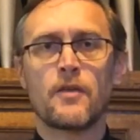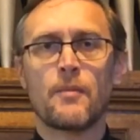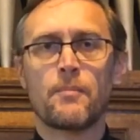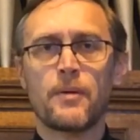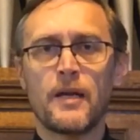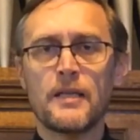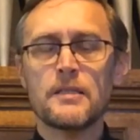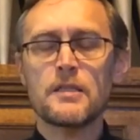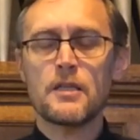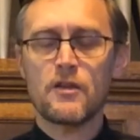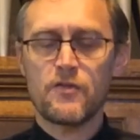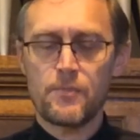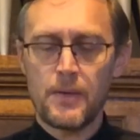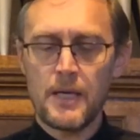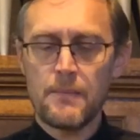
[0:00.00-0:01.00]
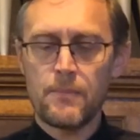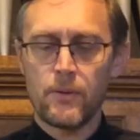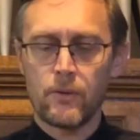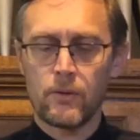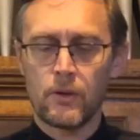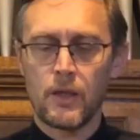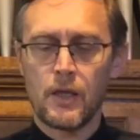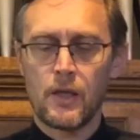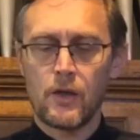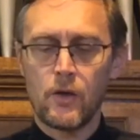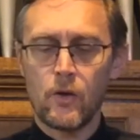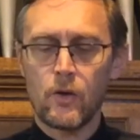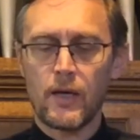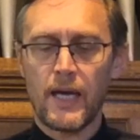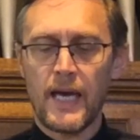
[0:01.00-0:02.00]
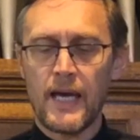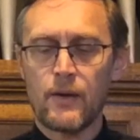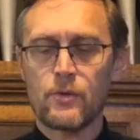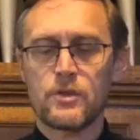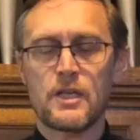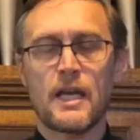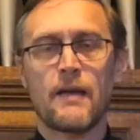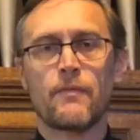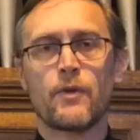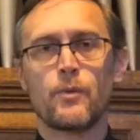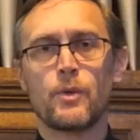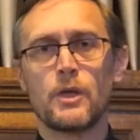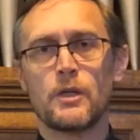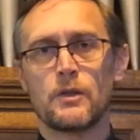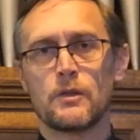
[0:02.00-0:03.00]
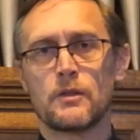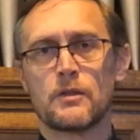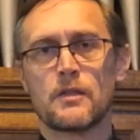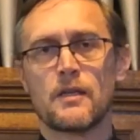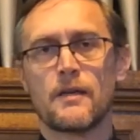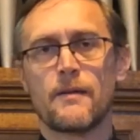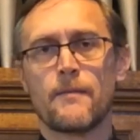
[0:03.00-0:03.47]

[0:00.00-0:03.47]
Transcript: that plenty of people look out at the world